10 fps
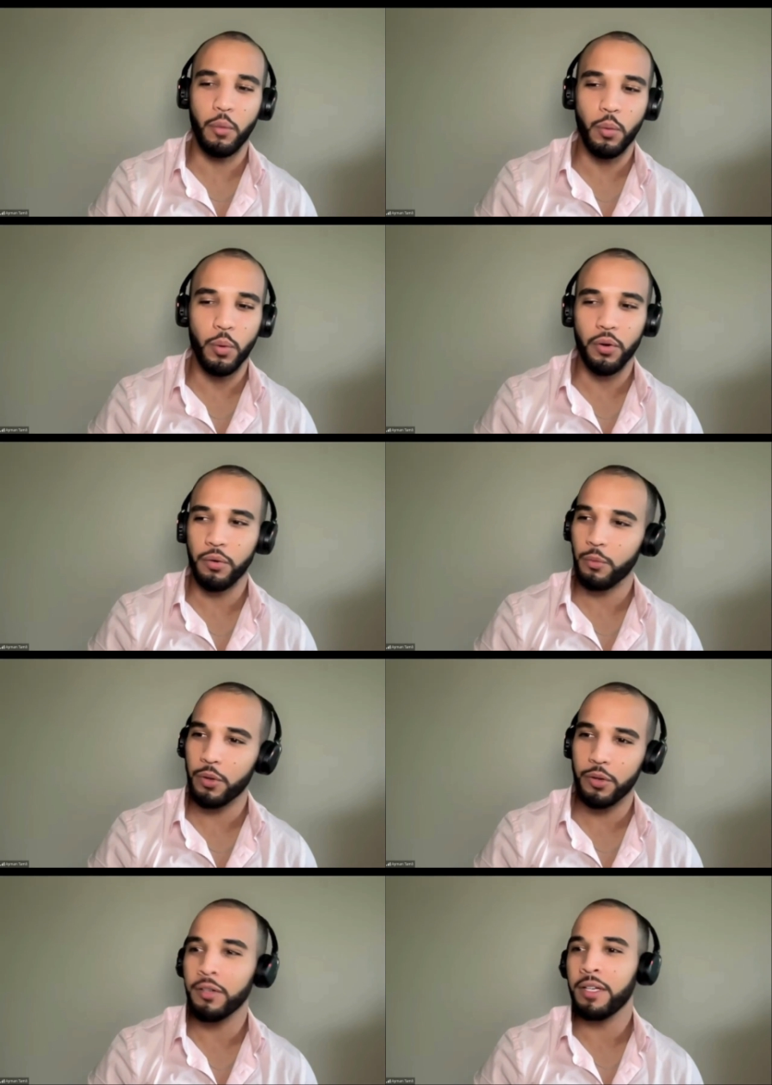That's
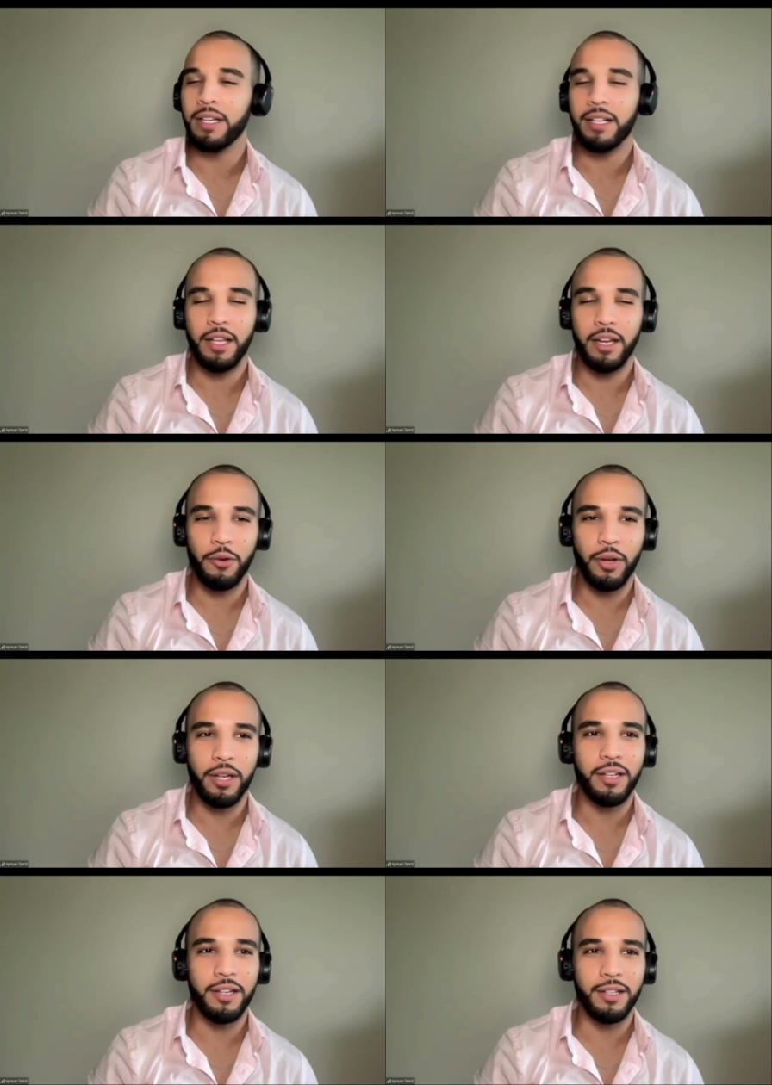perfect, man. No,
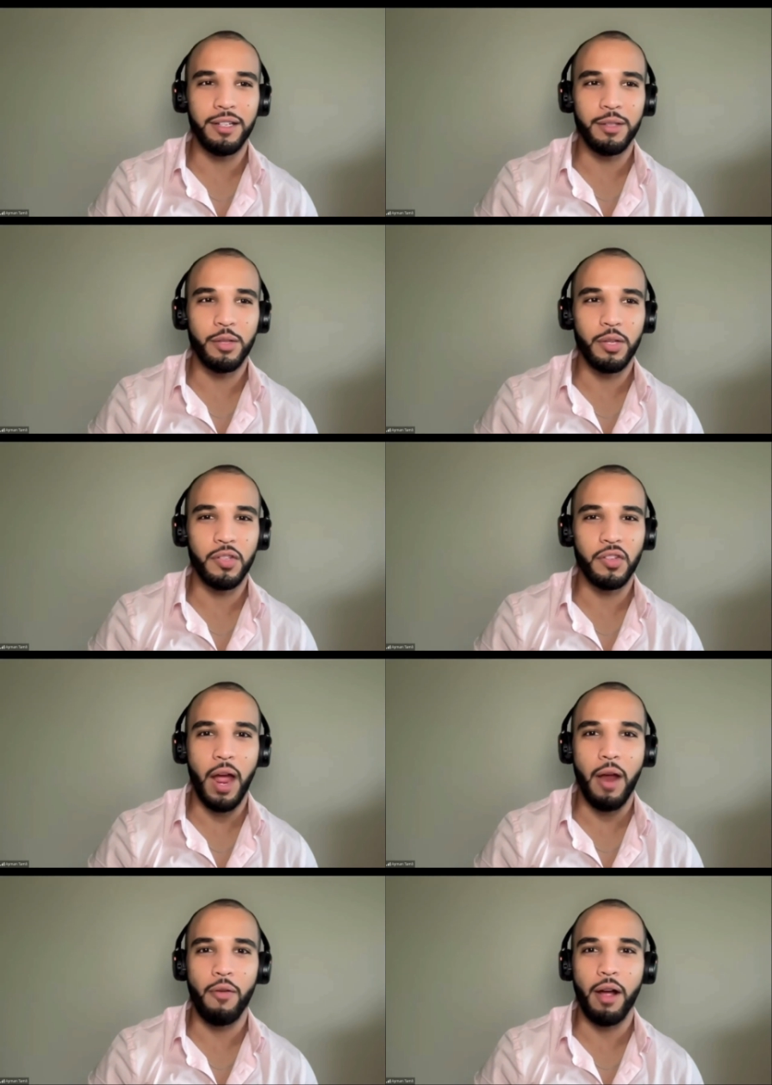and, and this is only the
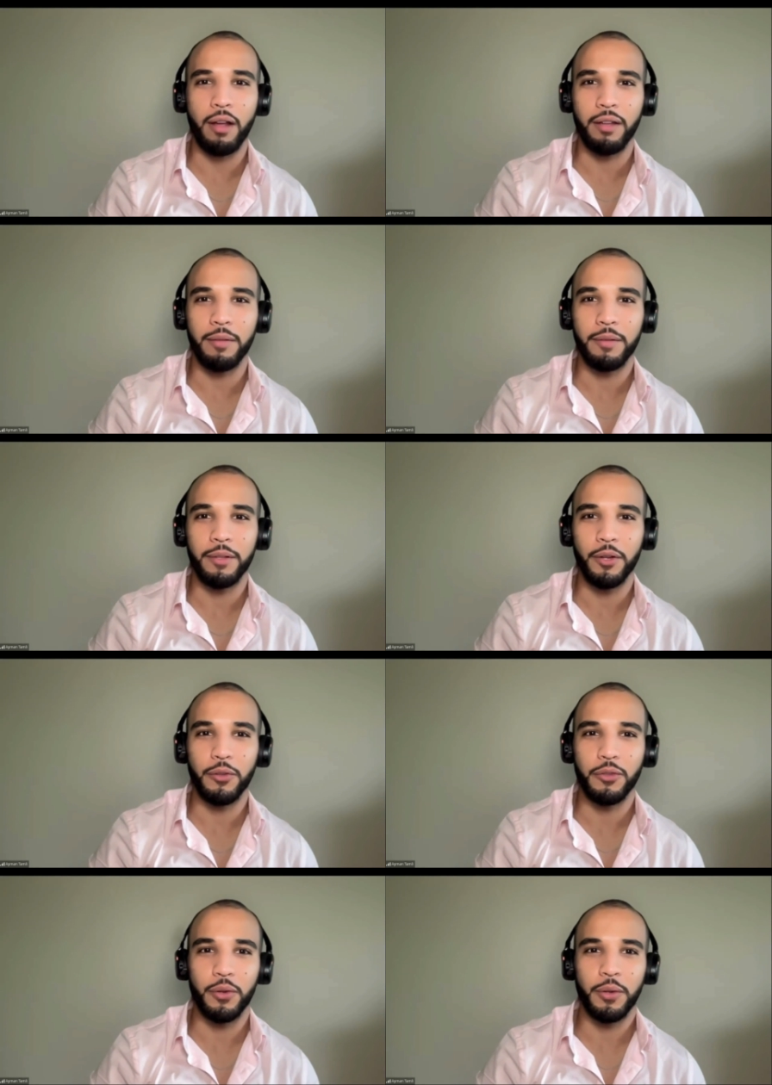beginning, and we're
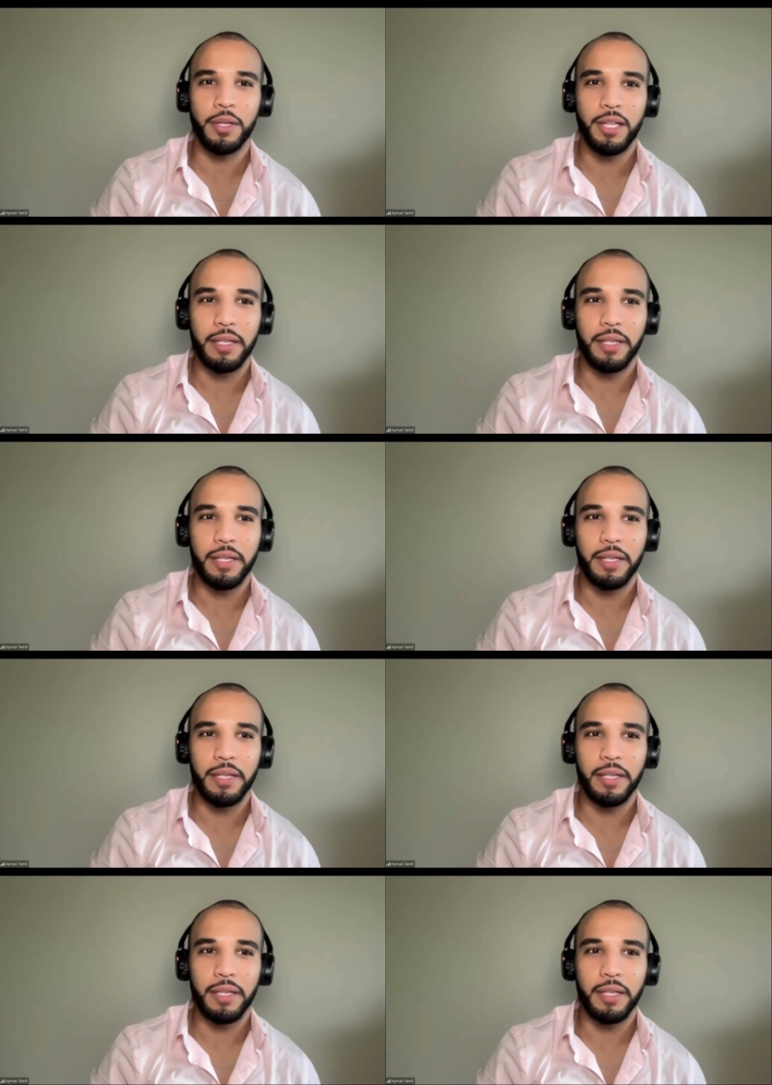we're